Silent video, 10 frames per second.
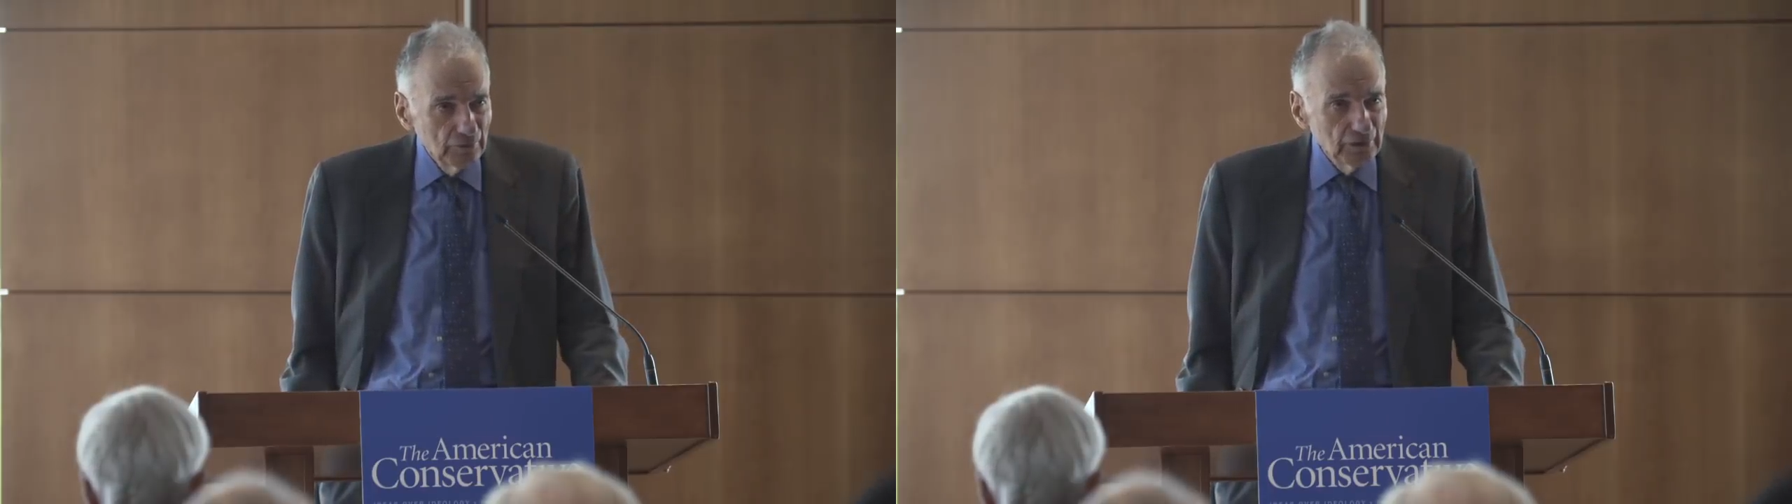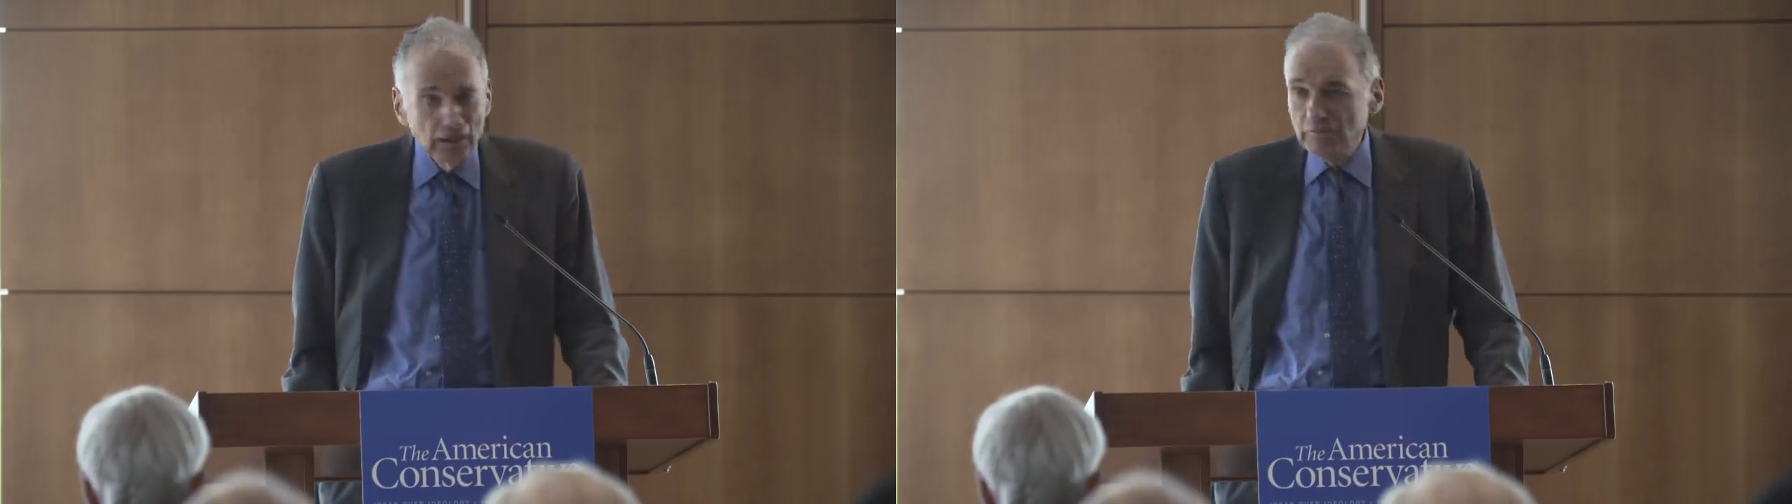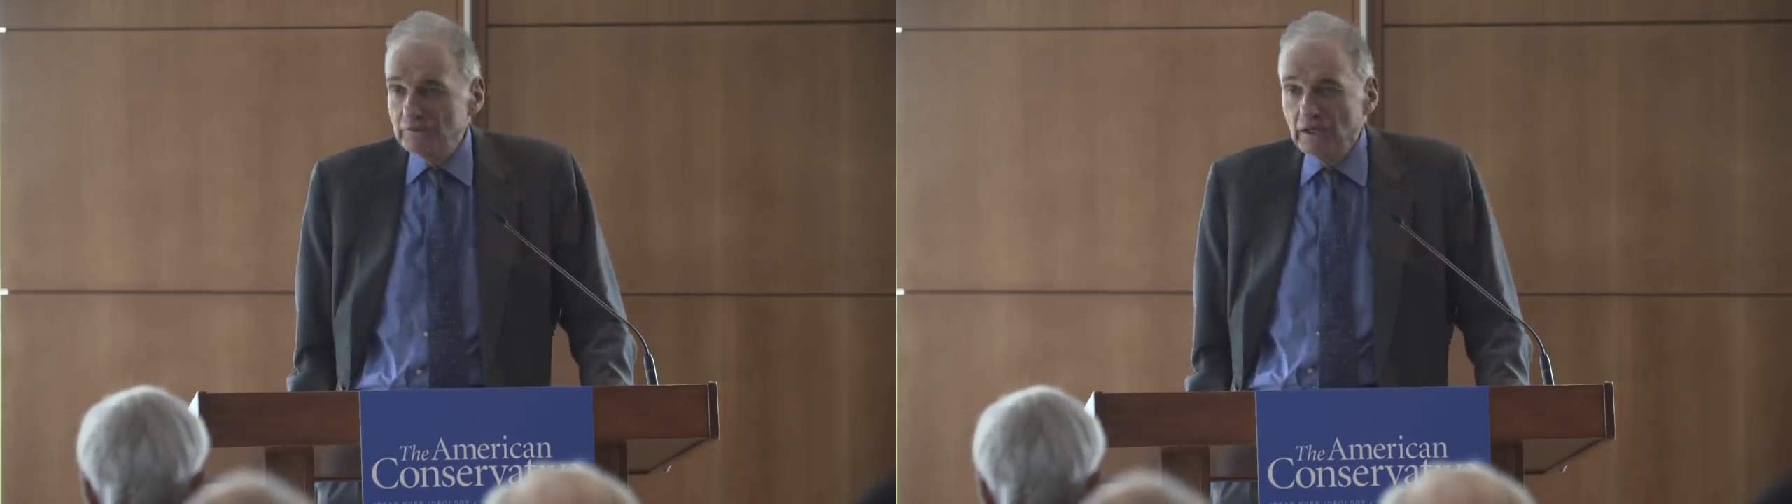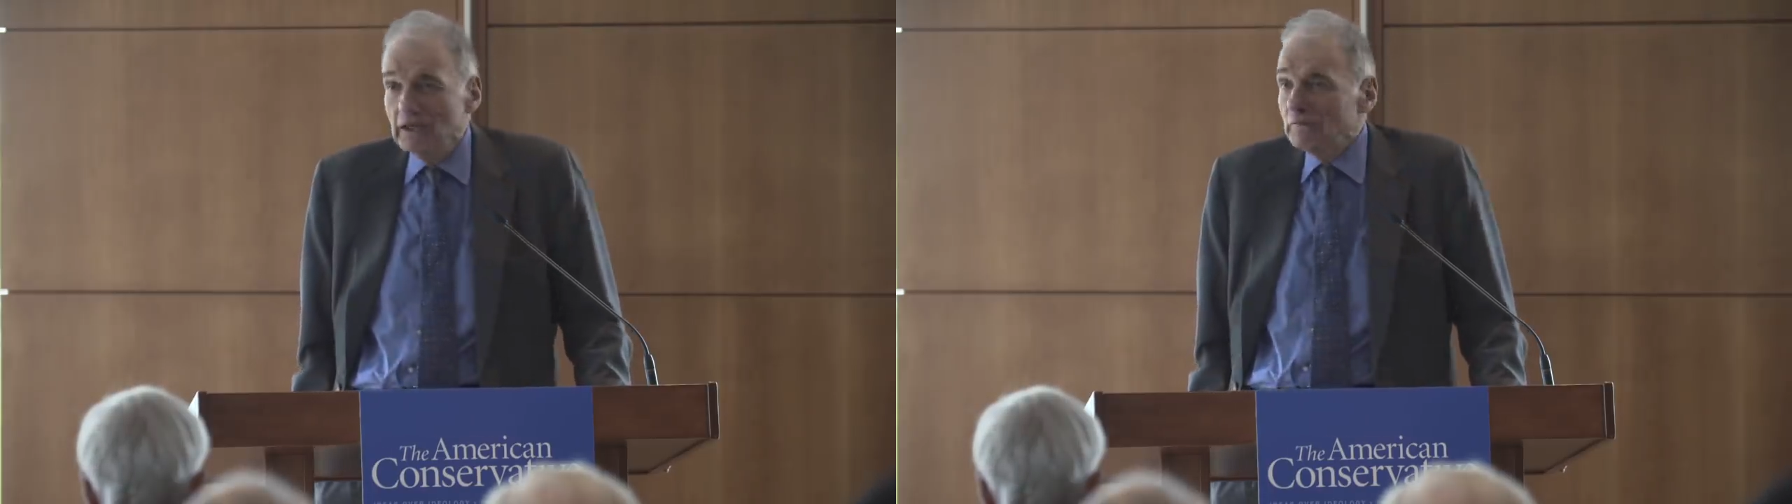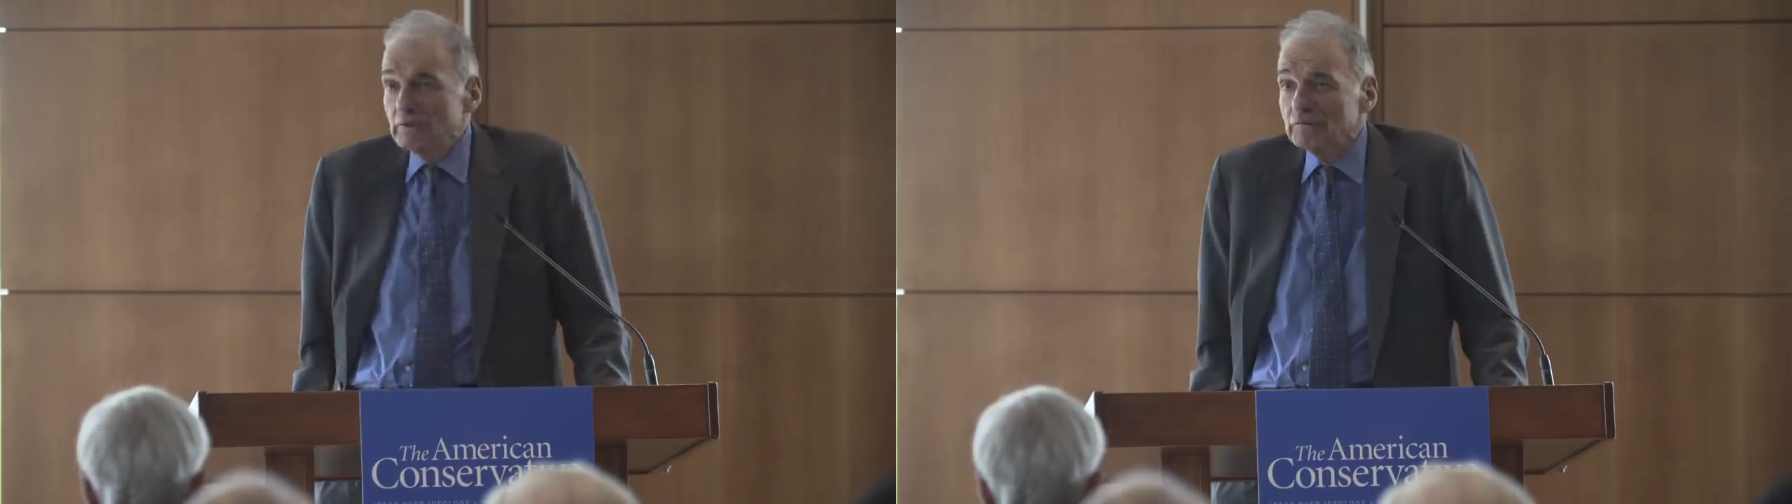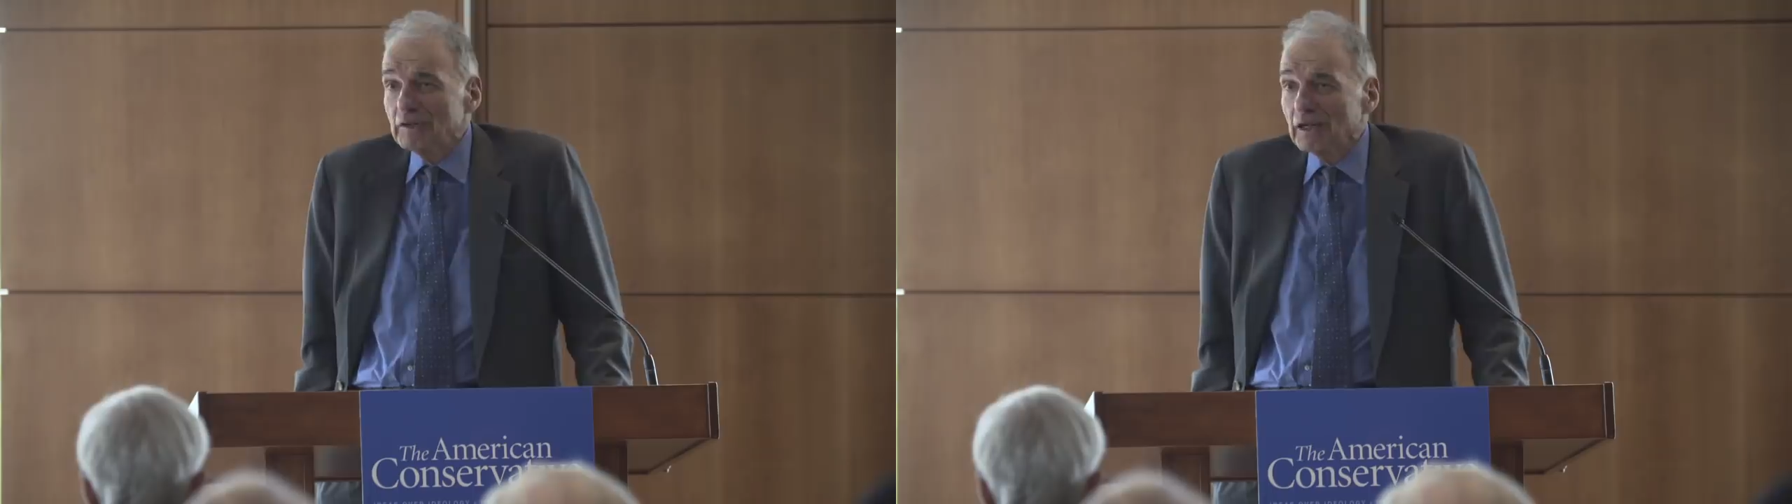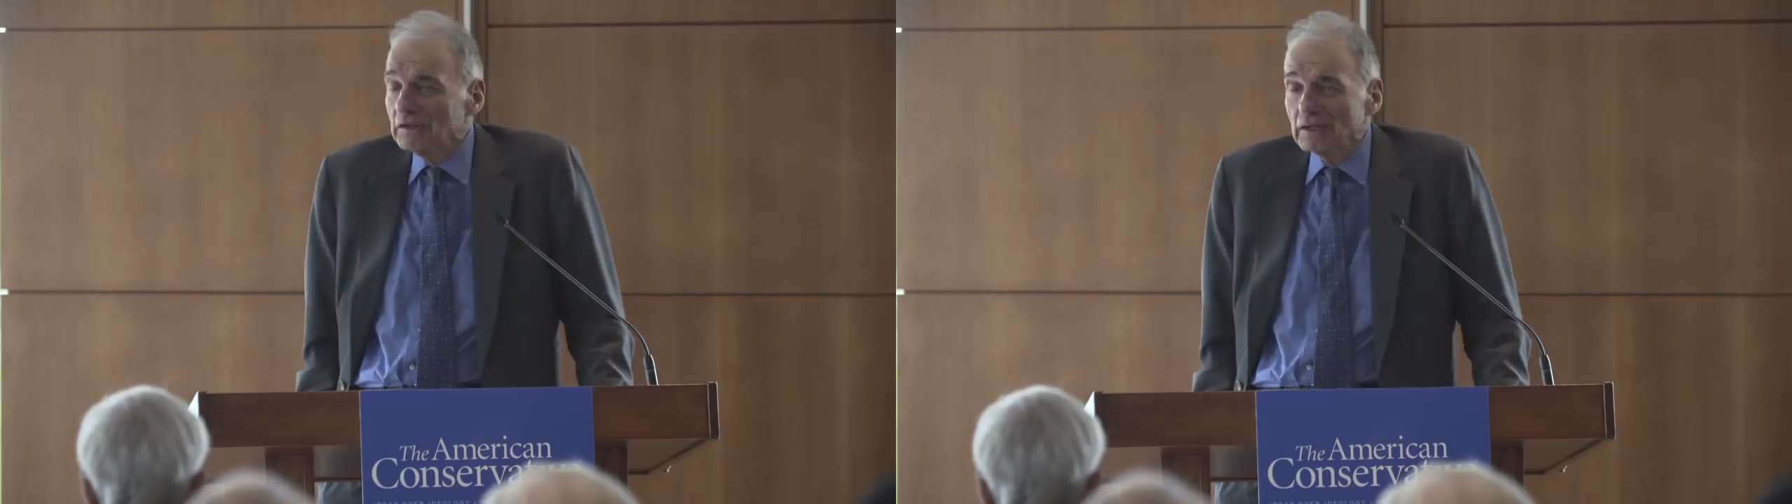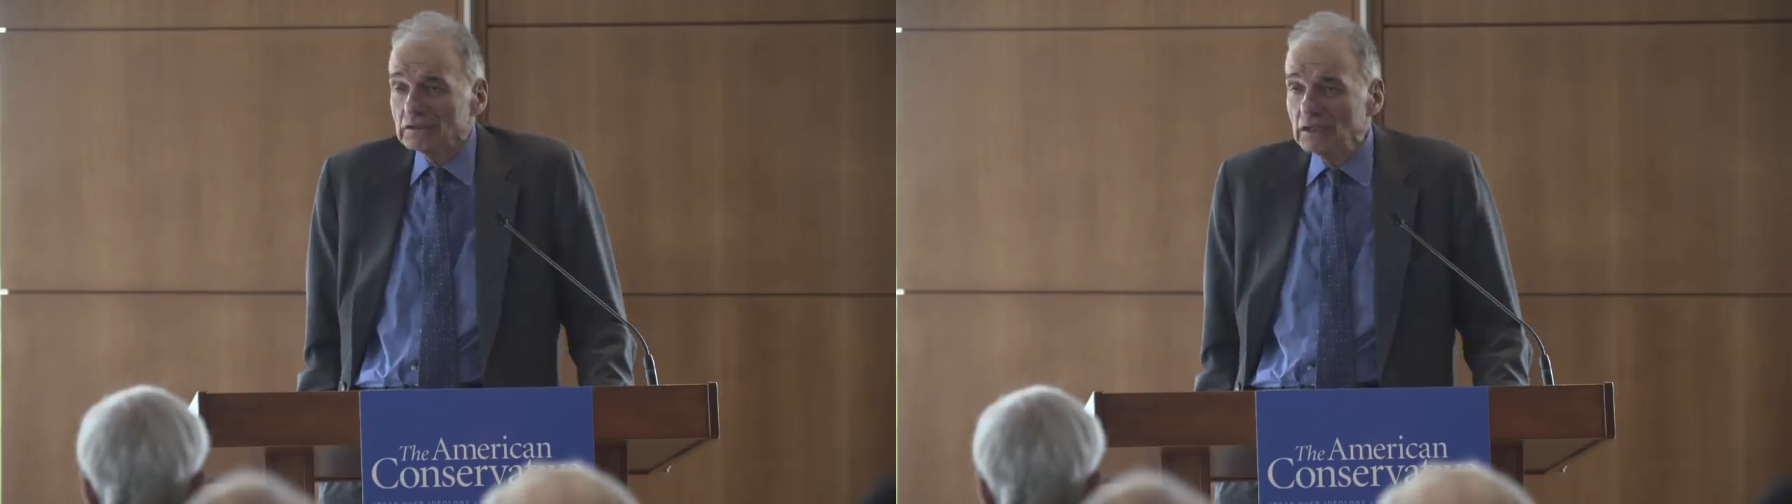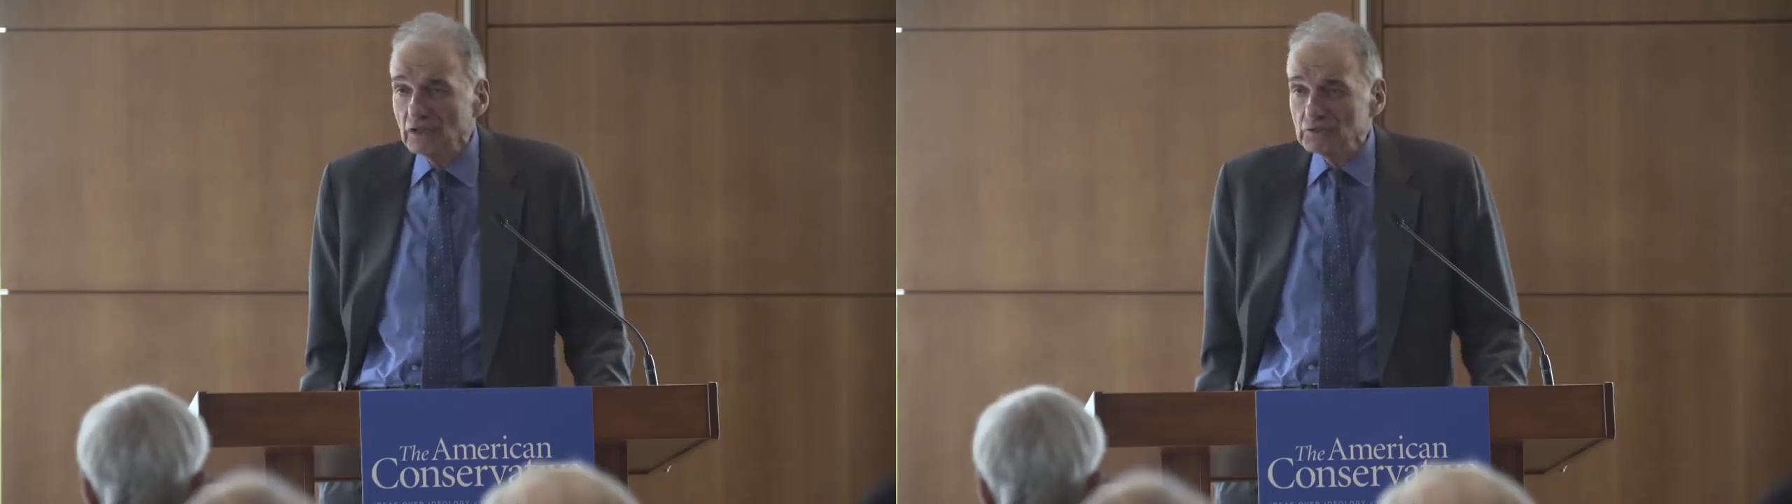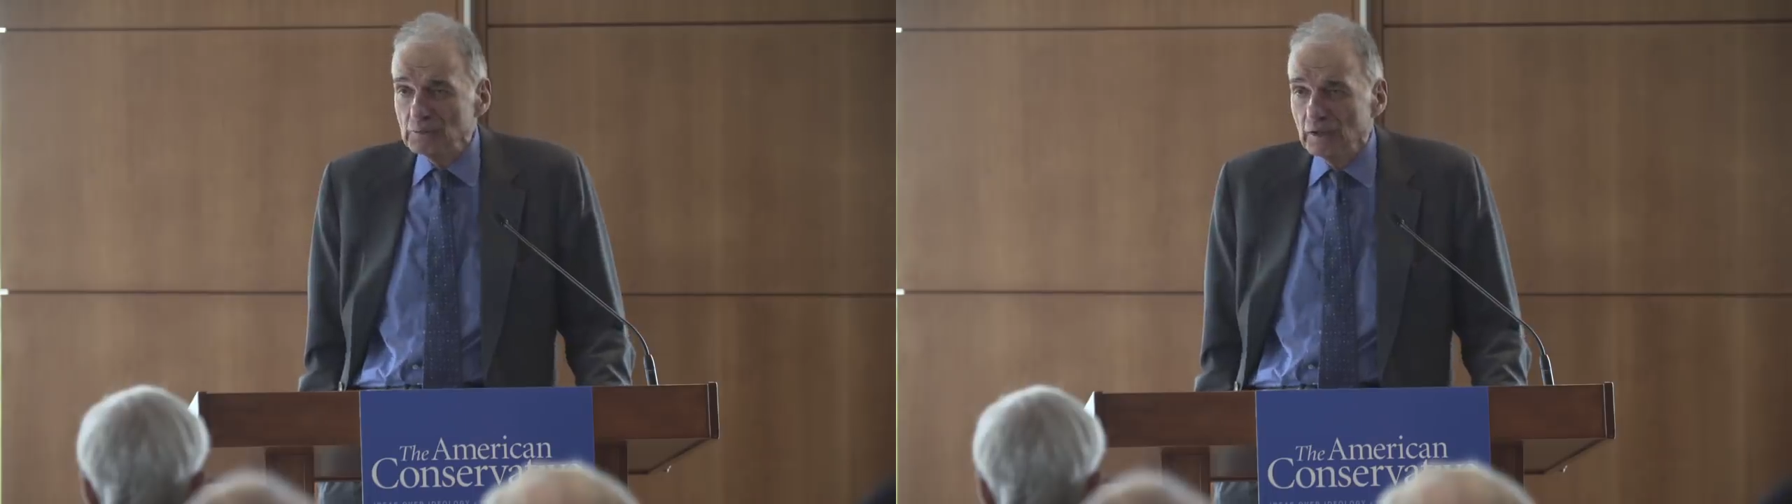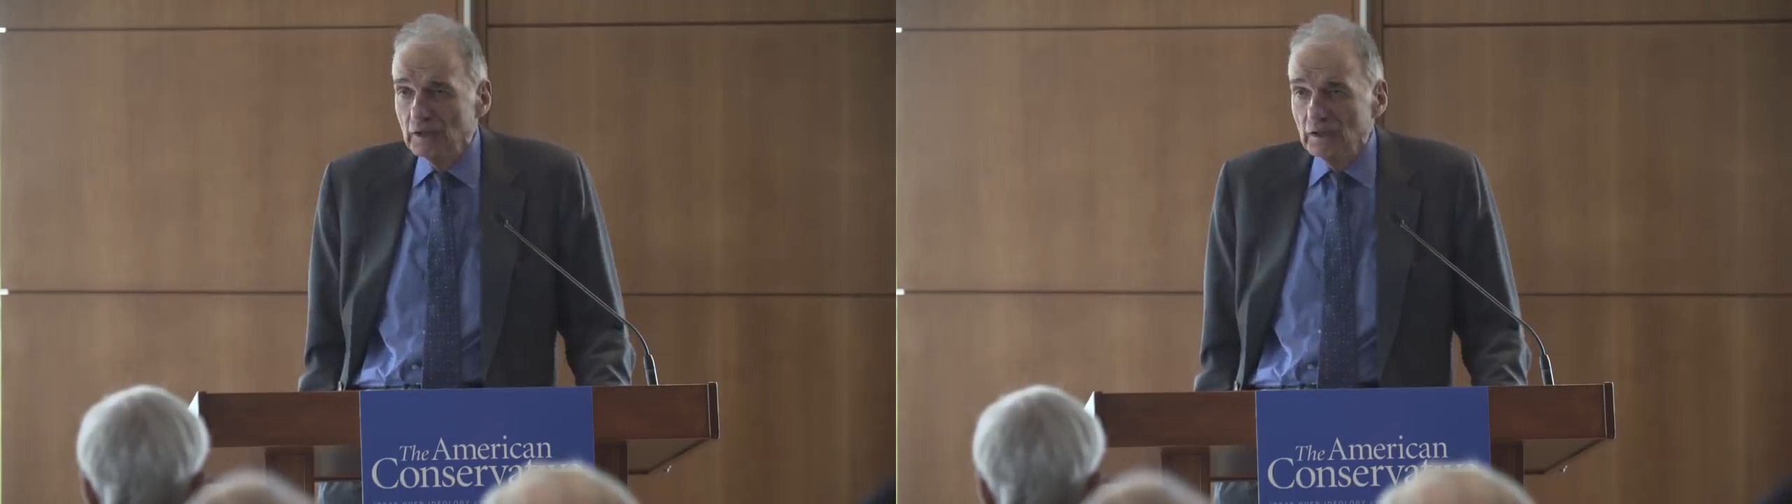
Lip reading: They never even got an acknowledgement.